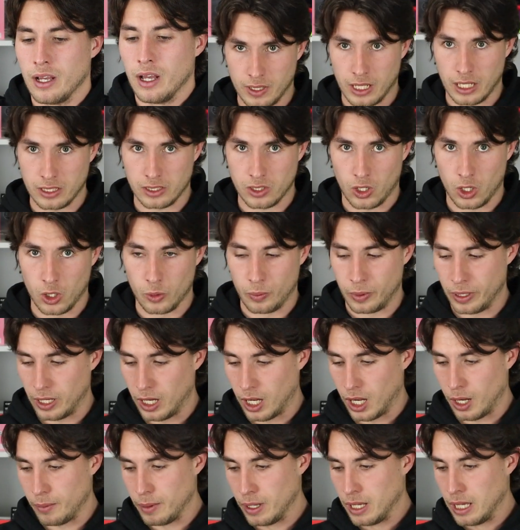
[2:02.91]
Let's open it
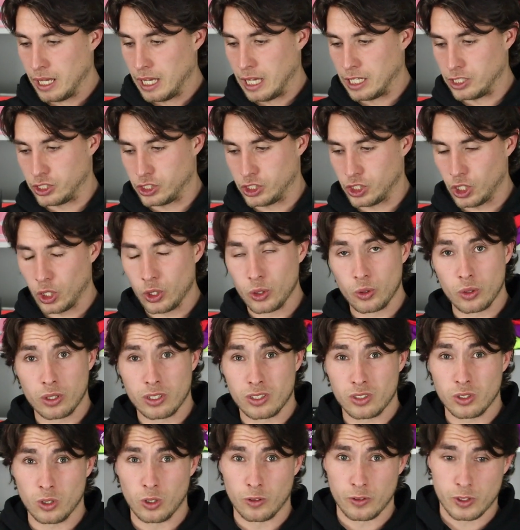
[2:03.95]
up and show you the
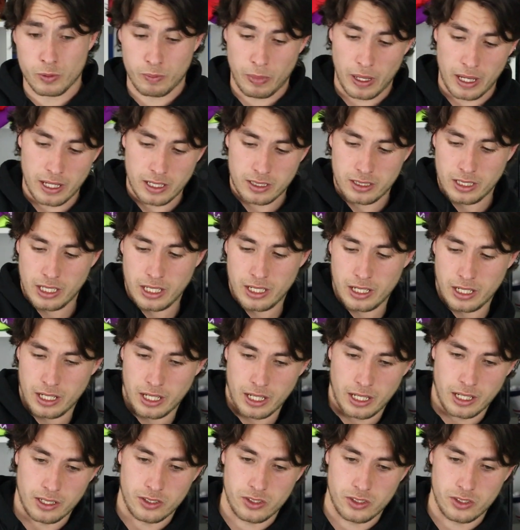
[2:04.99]
sort of space in here.